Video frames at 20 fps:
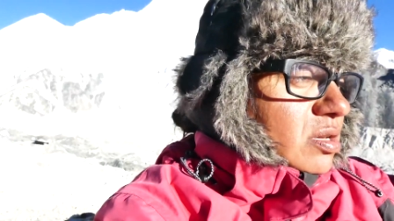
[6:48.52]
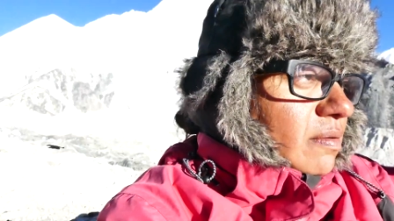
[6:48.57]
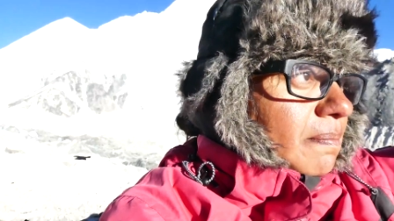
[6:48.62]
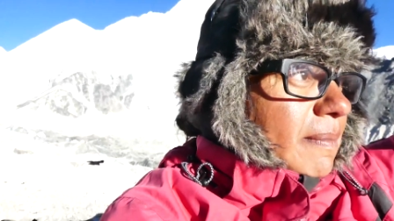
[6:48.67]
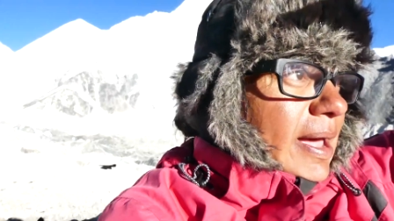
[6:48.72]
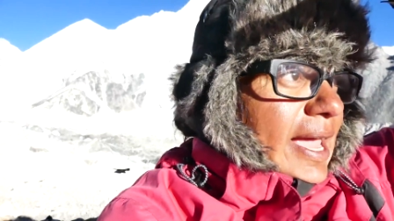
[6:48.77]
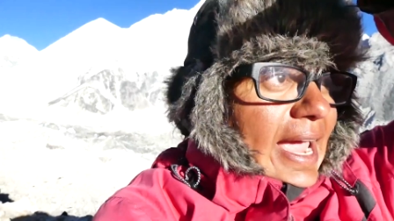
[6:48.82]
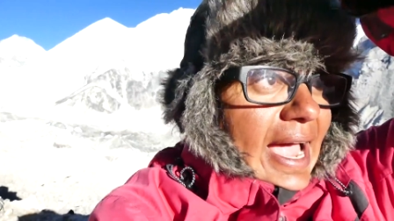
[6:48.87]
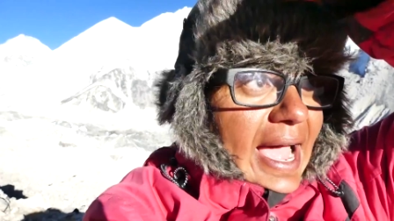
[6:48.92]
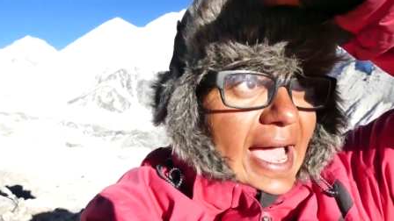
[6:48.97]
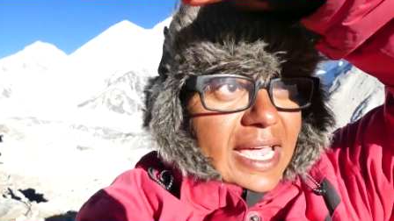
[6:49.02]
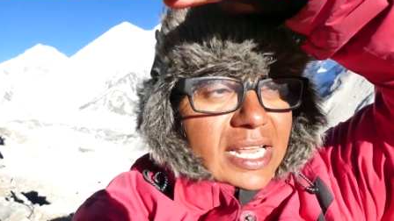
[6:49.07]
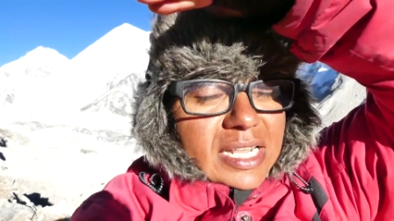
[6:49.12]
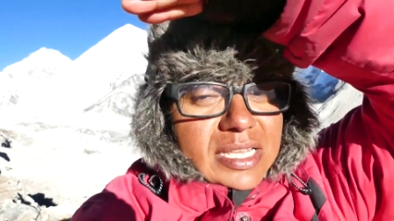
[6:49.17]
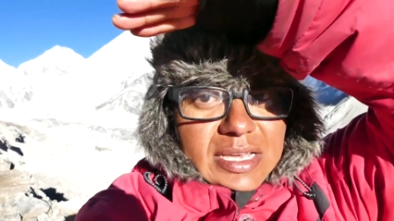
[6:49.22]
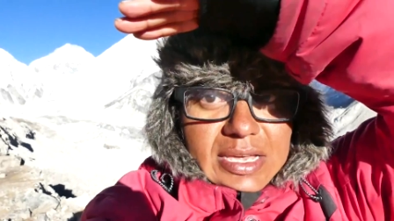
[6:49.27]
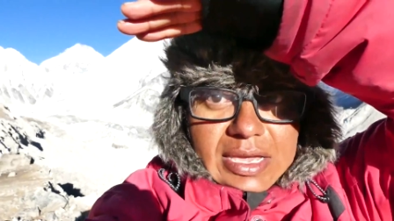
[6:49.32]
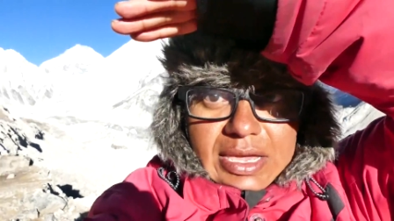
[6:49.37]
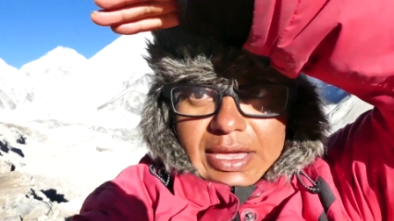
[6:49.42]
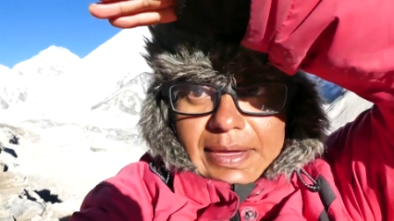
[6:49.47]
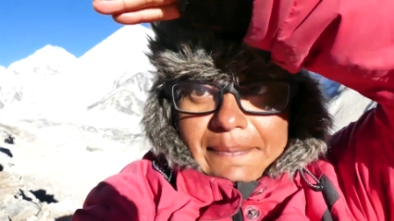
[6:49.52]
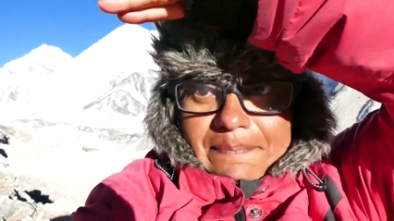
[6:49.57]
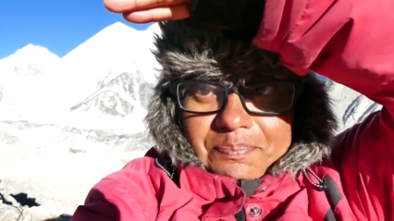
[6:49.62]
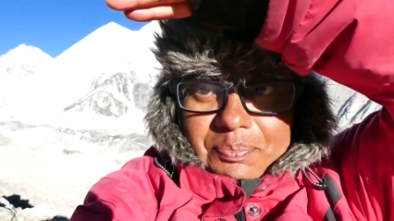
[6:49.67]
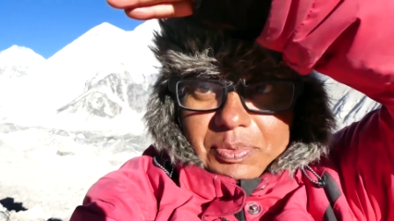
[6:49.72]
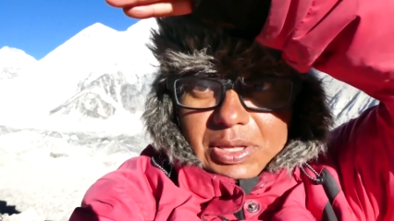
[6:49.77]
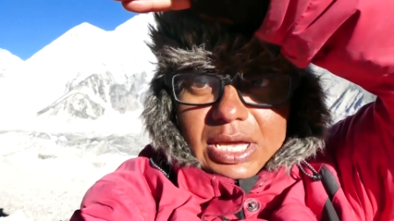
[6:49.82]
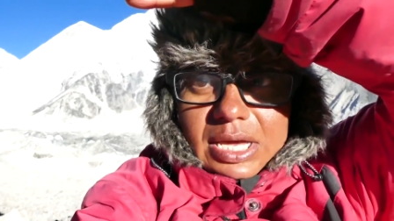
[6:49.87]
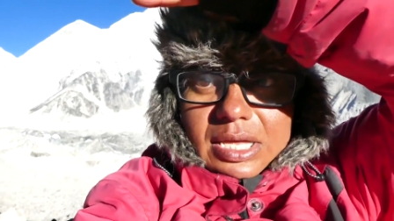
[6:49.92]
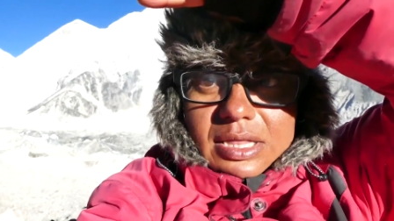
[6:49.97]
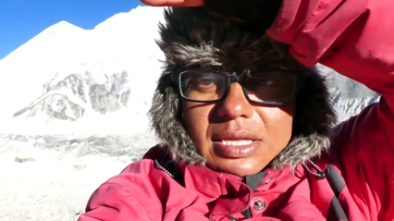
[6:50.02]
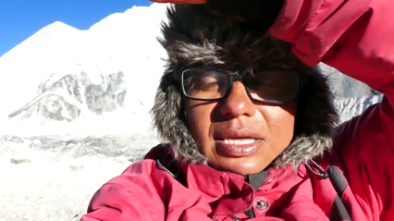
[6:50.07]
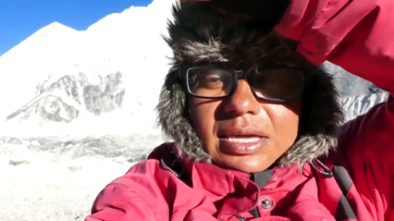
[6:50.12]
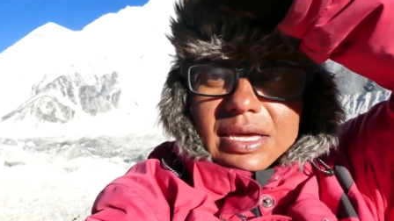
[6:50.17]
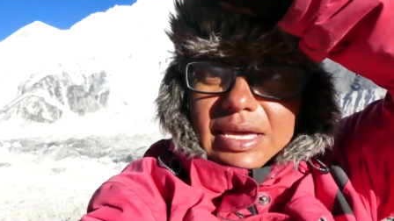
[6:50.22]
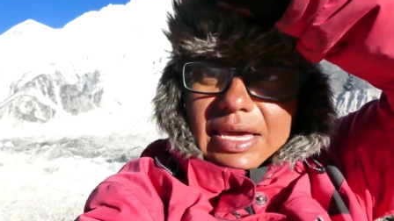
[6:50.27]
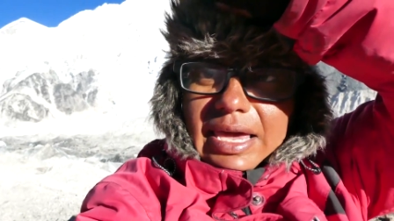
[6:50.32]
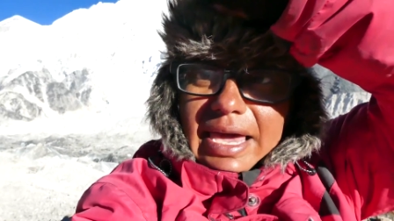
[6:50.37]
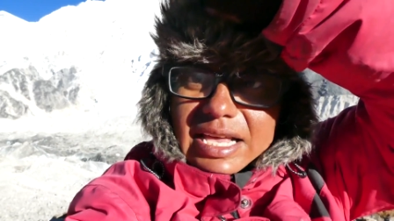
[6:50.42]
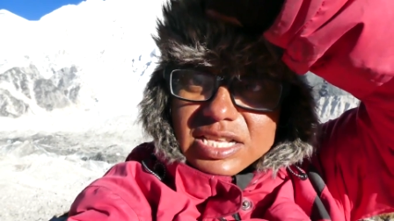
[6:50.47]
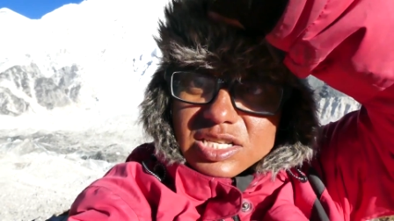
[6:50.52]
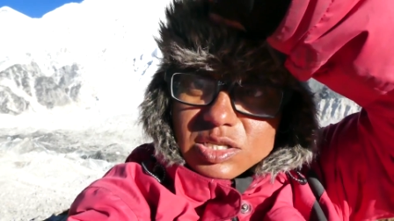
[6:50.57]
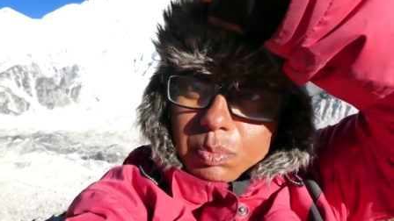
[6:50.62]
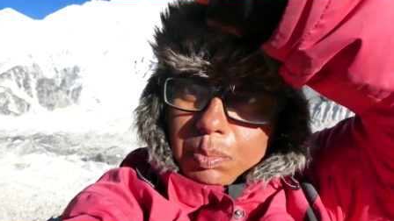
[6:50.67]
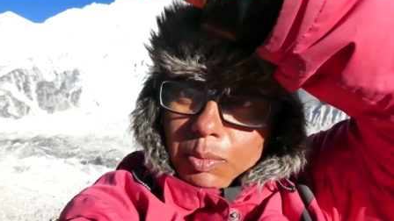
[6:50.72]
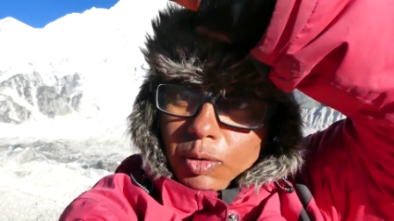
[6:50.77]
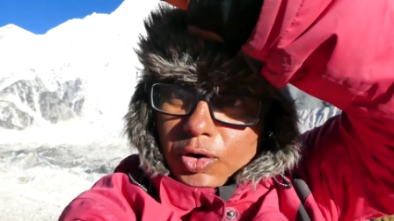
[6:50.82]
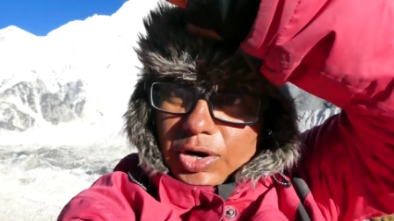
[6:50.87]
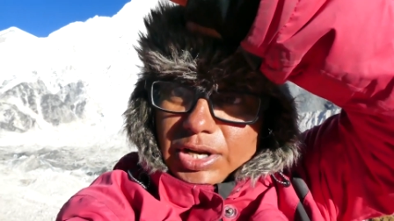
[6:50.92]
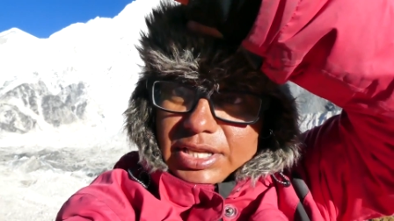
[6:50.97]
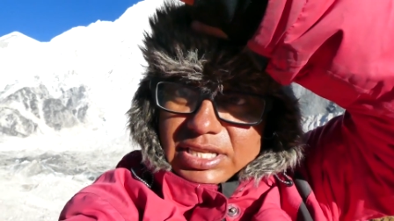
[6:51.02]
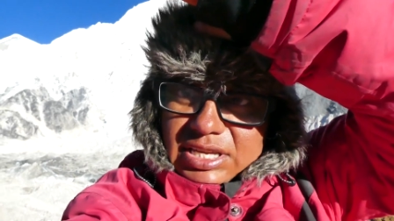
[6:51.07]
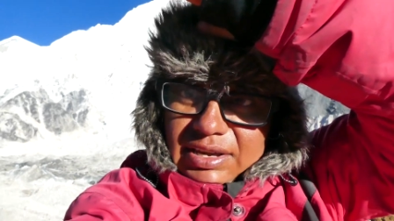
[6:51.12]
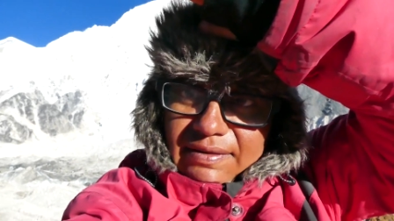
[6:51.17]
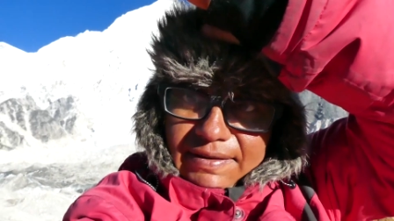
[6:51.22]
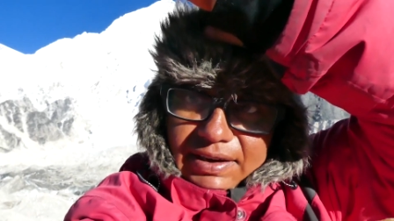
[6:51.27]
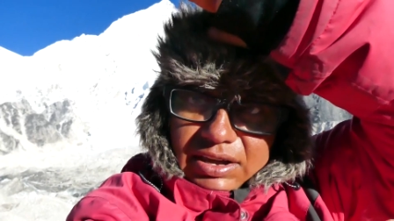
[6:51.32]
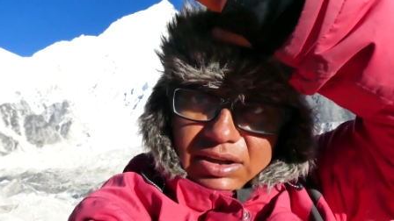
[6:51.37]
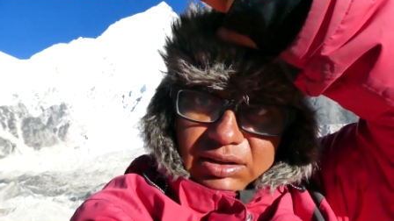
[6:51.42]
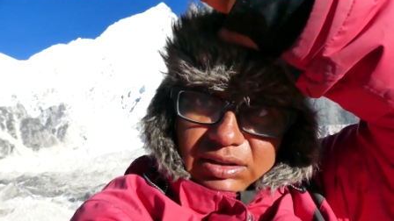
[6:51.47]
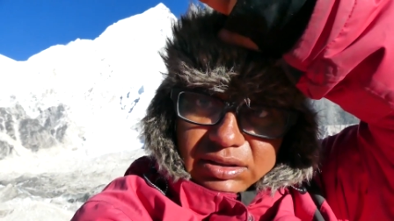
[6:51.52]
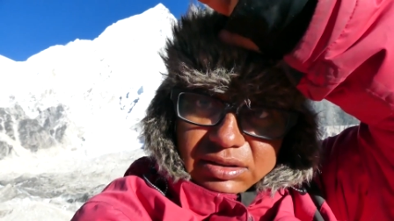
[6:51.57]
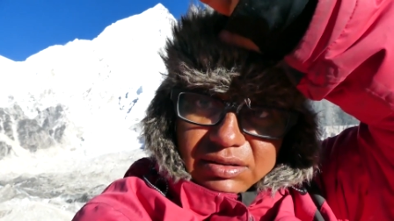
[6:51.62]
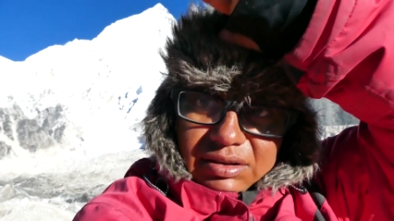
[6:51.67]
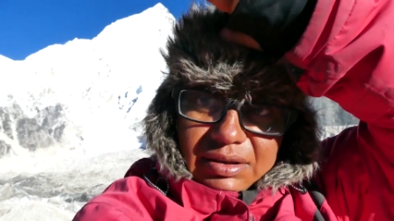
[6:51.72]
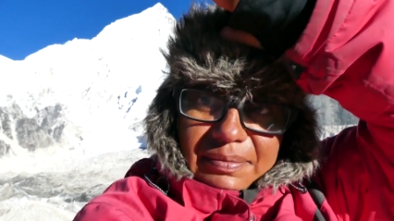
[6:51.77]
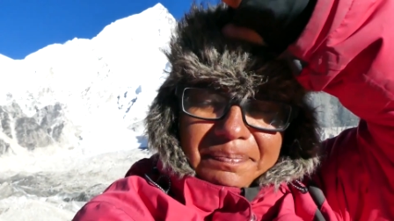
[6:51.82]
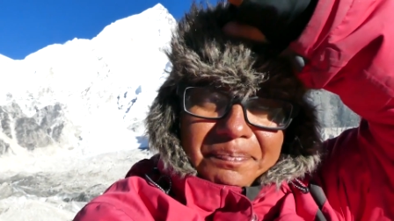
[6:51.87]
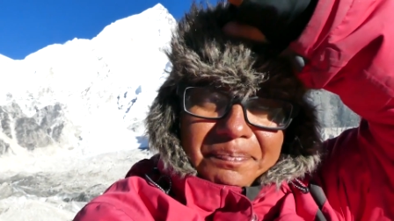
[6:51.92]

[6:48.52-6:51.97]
of my height, it gets more difficult